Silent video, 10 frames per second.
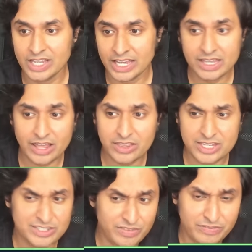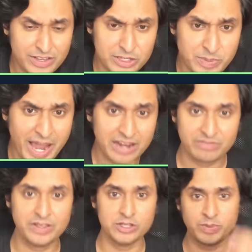And the other thing is if it feels bad, it
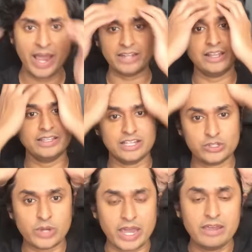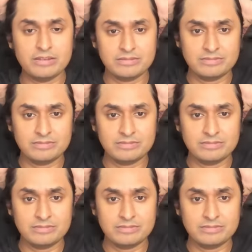feels bad. Like that's okay.